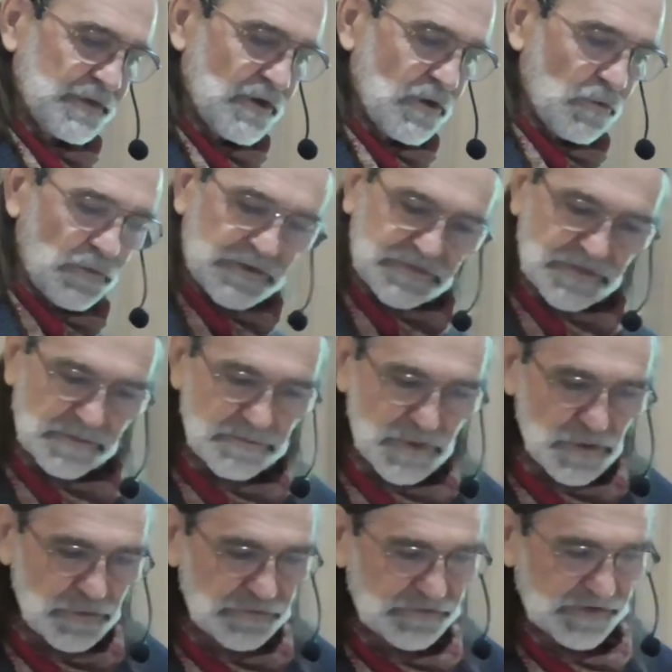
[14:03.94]
with the
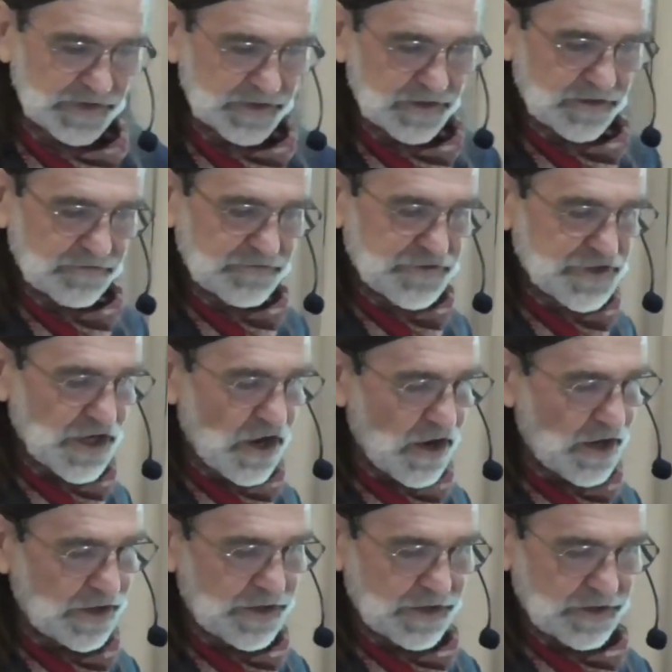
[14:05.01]
music of
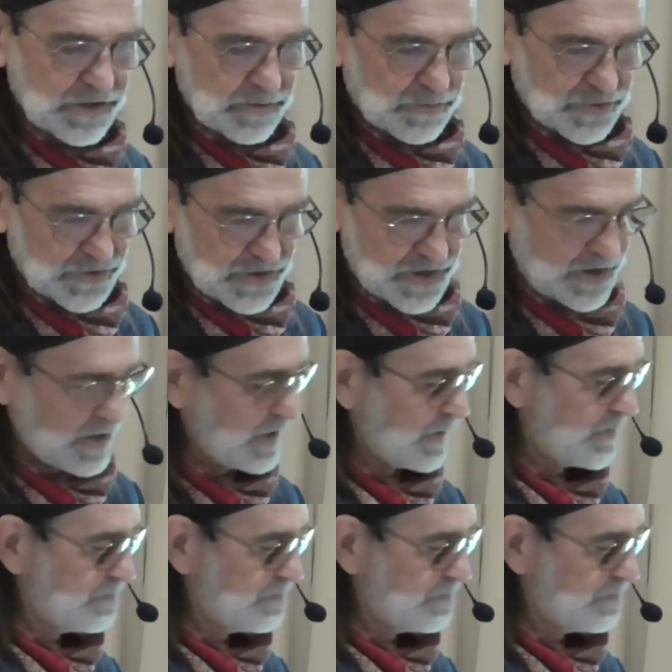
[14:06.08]
John Prine.